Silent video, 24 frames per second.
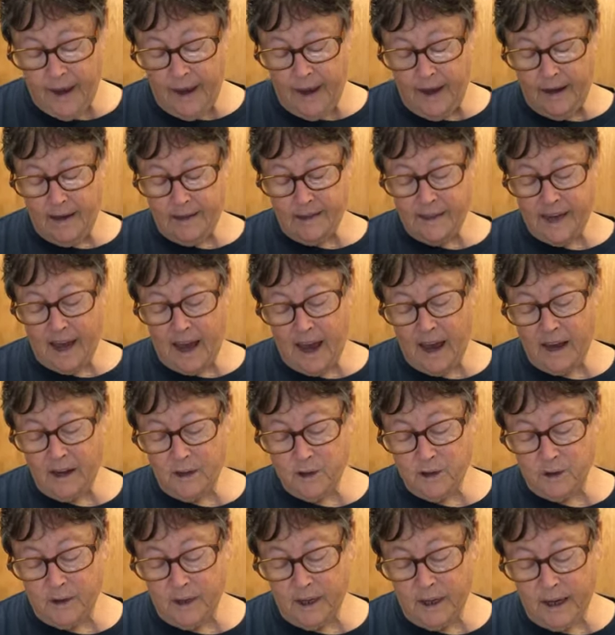is
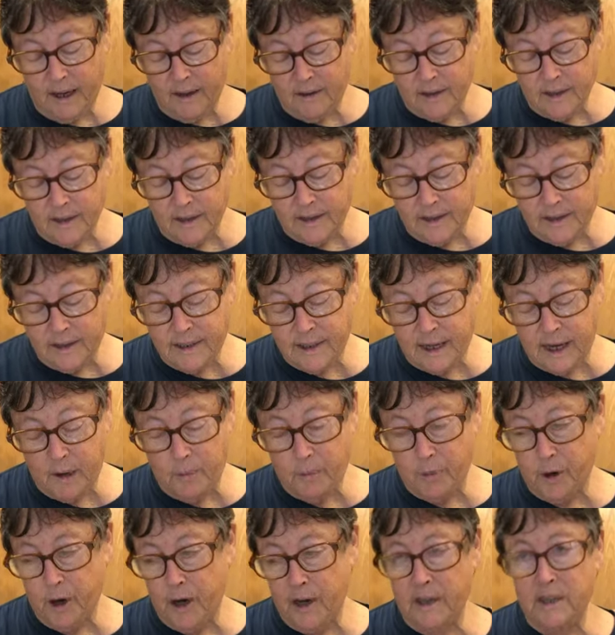actually the sea
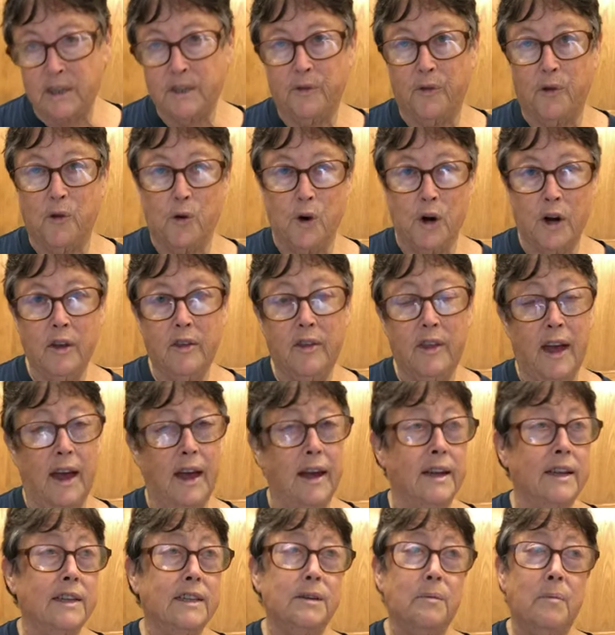brings forth,
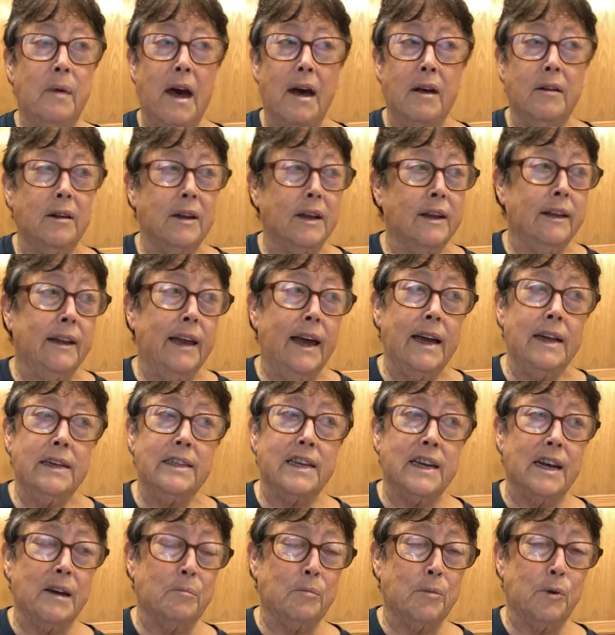and it's about
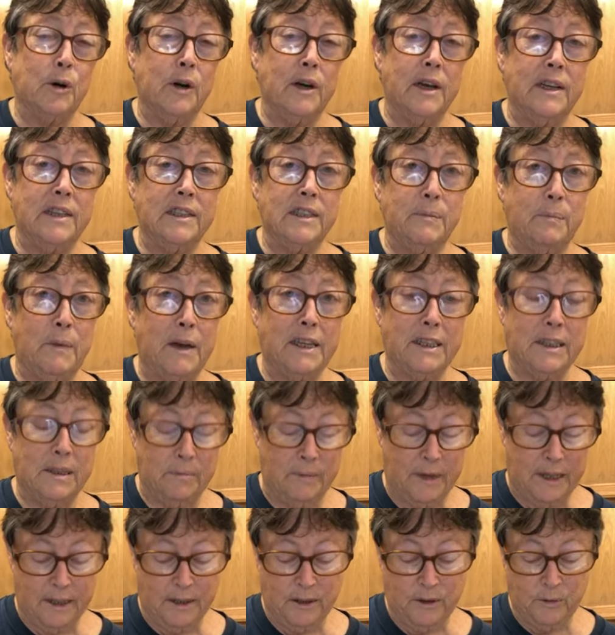collecting marine
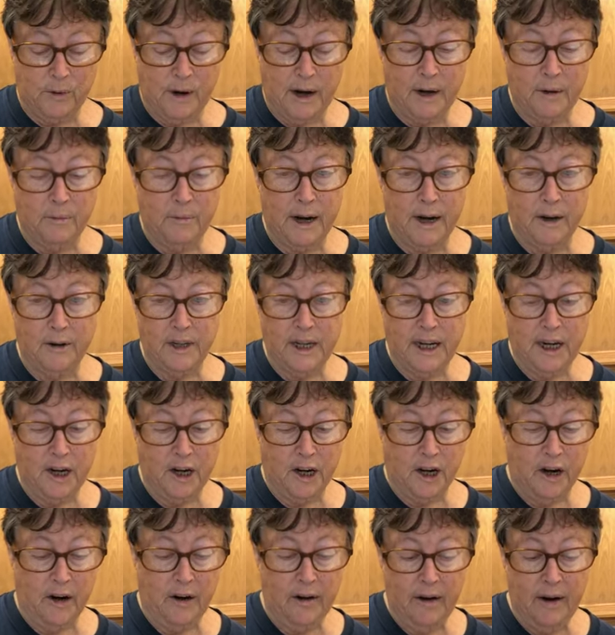specimens right around
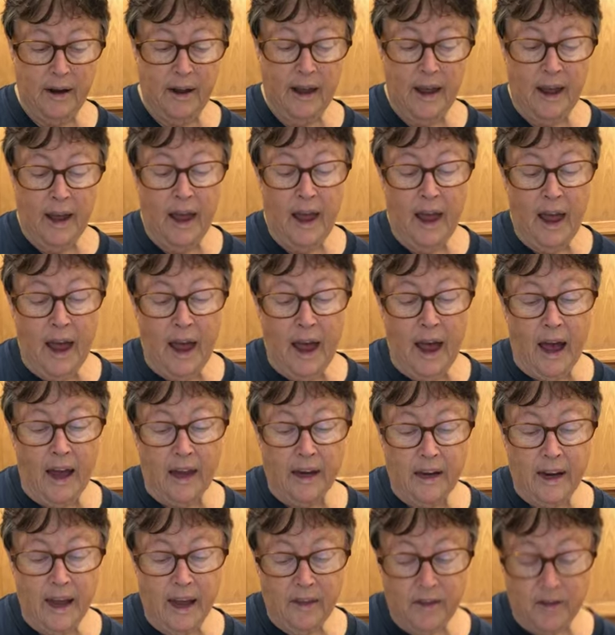here.
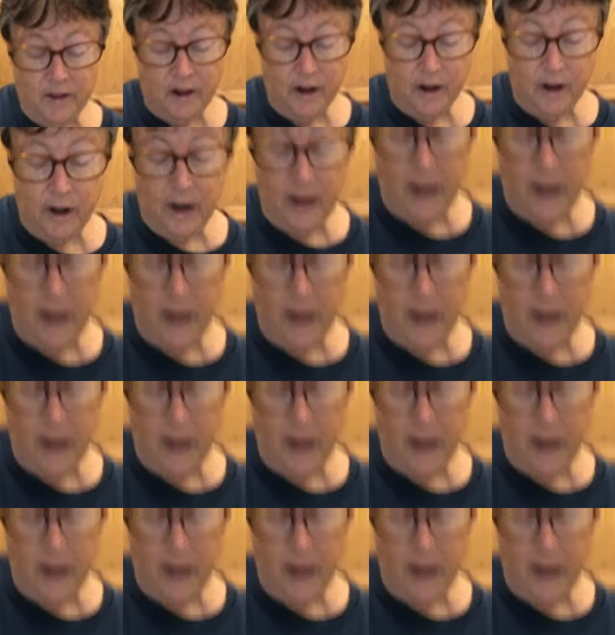Another